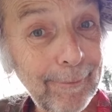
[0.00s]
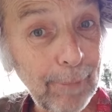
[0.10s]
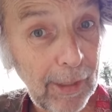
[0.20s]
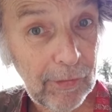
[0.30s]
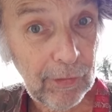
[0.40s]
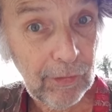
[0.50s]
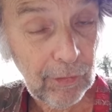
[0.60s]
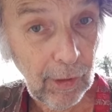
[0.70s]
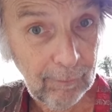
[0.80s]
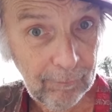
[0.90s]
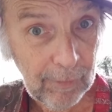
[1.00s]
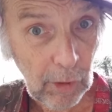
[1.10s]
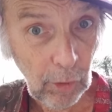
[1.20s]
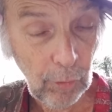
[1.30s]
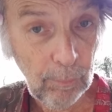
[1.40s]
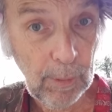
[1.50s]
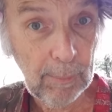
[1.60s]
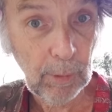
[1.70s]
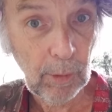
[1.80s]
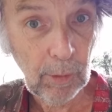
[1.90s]
basis of the Earth
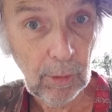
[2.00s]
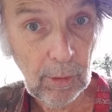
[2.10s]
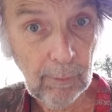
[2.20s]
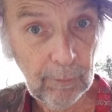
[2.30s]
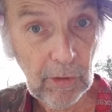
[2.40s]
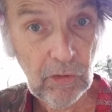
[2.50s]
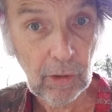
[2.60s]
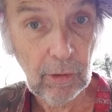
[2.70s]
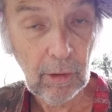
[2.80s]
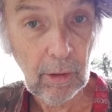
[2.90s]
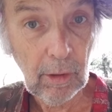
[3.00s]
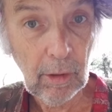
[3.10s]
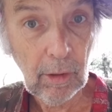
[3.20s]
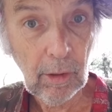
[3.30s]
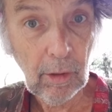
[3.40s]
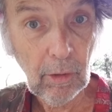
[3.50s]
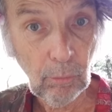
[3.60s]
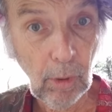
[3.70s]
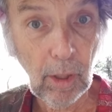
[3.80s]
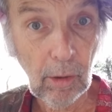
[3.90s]
People vision?
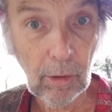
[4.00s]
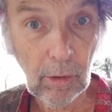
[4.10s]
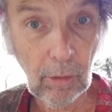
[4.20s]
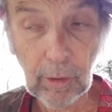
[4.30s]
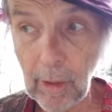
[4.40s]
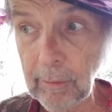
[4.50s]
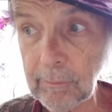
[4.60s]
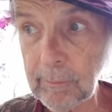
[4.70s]
Well, okay.